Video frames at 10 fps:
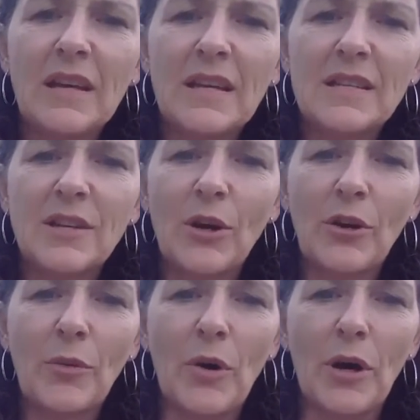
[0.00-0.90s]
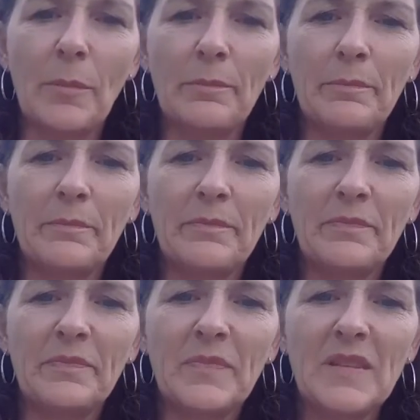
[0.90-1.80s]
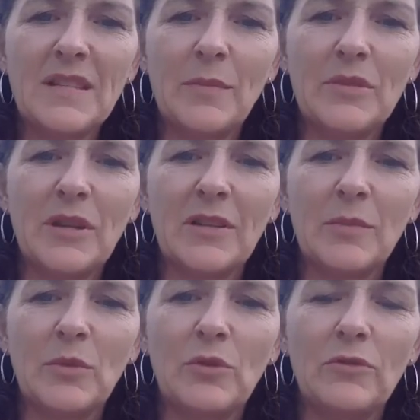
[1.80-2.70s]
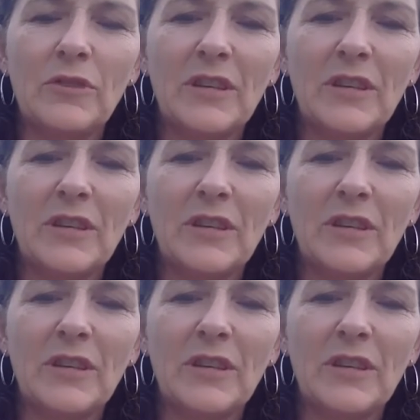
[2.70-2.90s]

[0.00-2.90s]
is an earthworm. See him start to move?